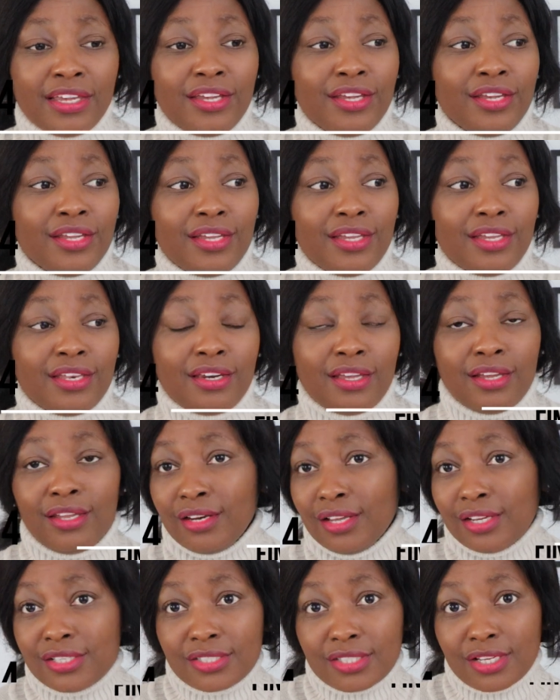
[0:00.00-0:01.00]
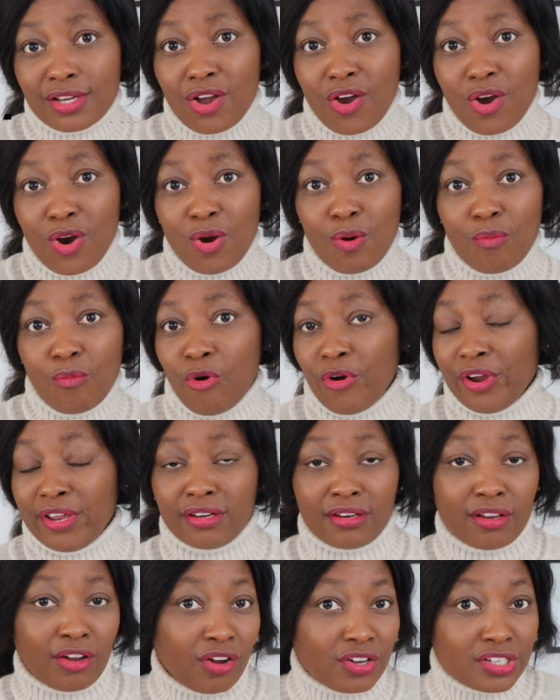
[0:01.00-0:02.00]
in a nursing home or
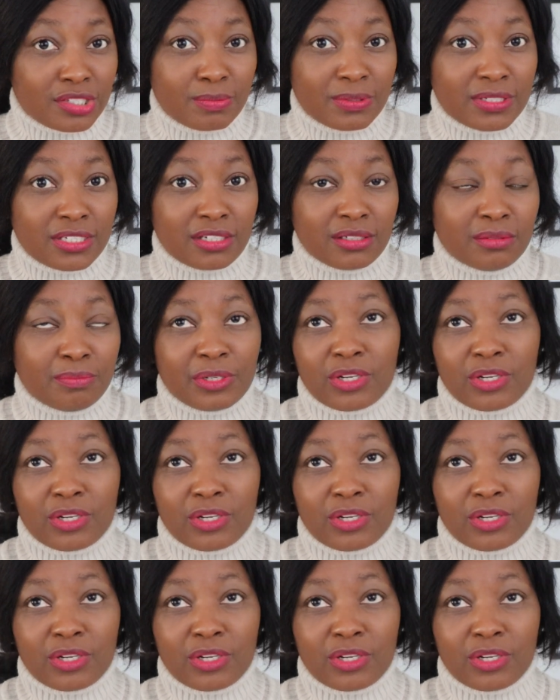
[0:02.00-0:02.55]
in a hospital